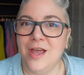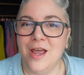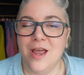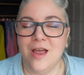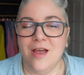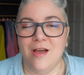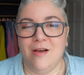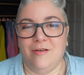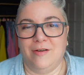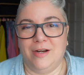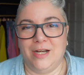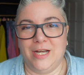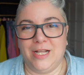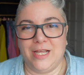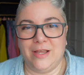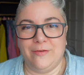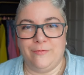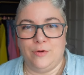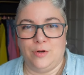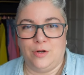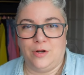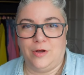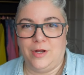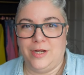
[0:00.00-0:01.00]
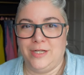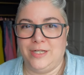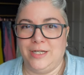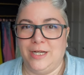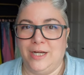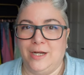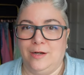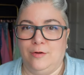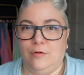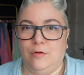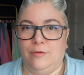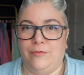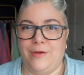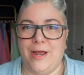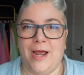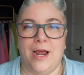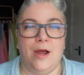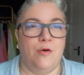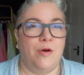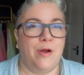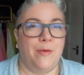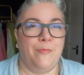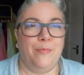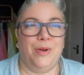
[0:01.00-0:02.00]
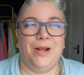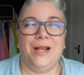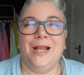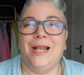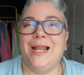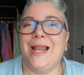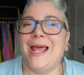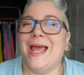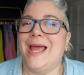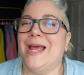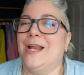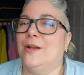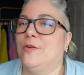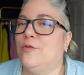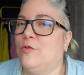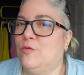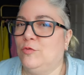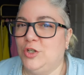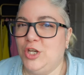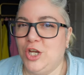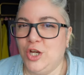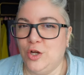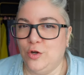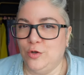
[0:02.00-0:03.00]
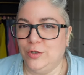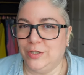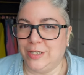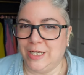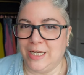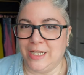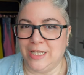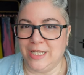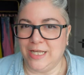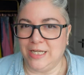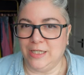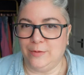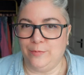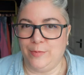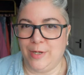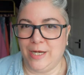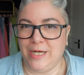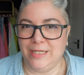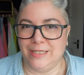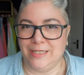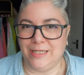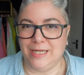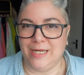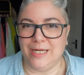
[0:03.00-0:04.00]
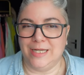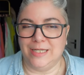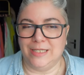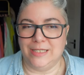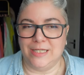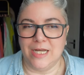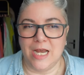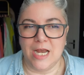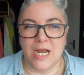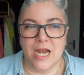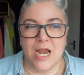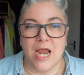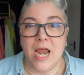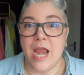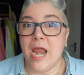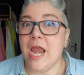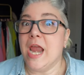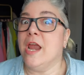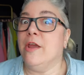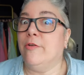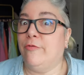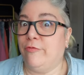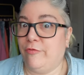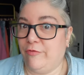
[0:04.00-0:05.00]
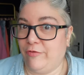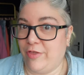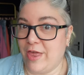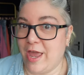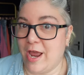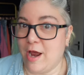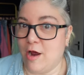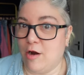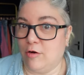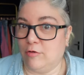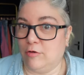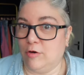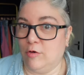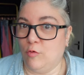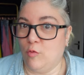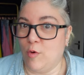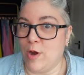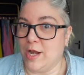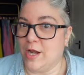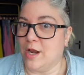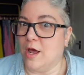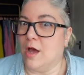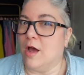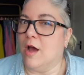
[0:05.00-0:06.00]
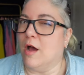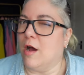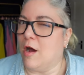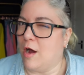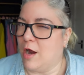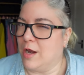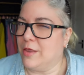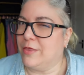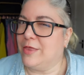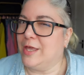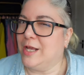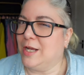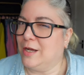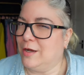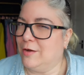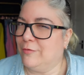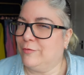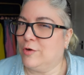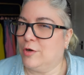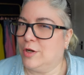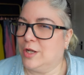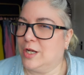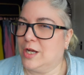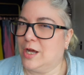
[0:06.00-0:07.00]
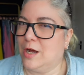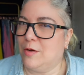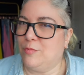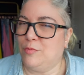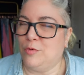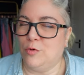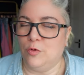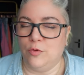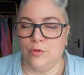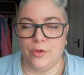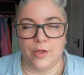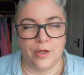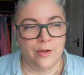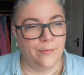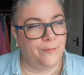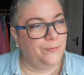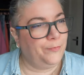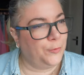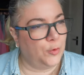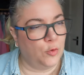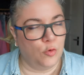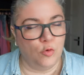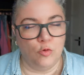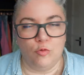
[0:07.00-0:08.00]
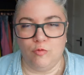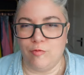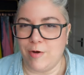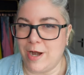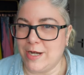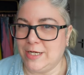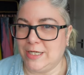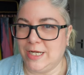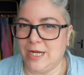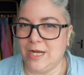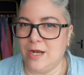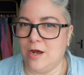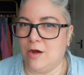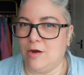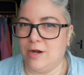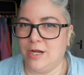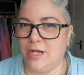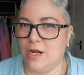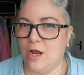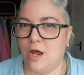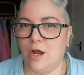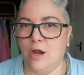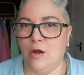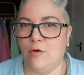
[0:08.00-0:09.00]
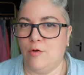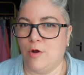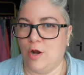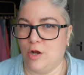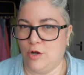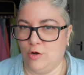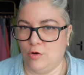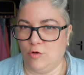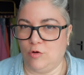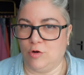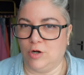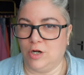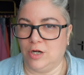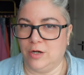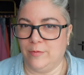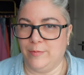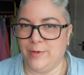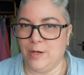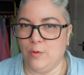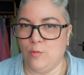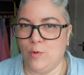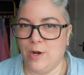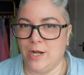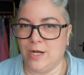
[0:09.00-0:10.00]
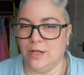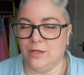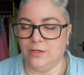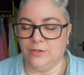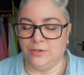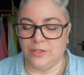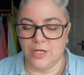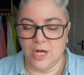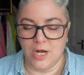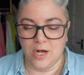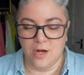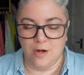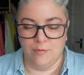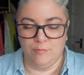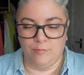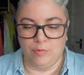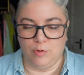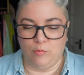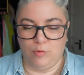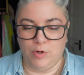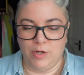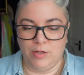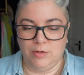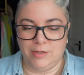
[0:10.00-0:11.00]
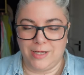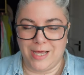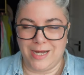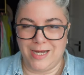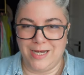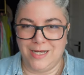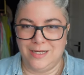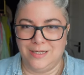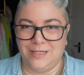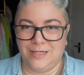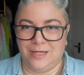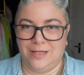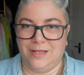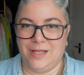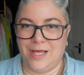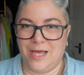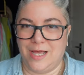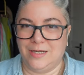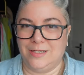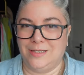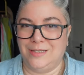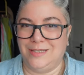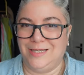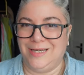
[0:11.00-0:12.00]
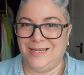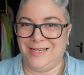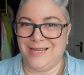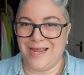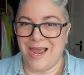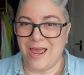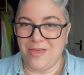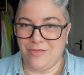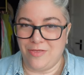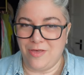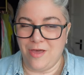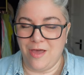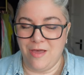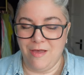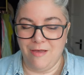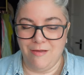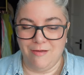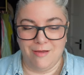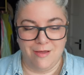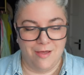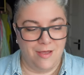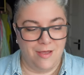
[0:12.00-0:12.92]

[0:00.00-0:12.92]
I'm going to give you an idea of how I plan on using these pieces if they are a winner. I think I've got a couple that already I know are not going to be winners, but we'll get into that together.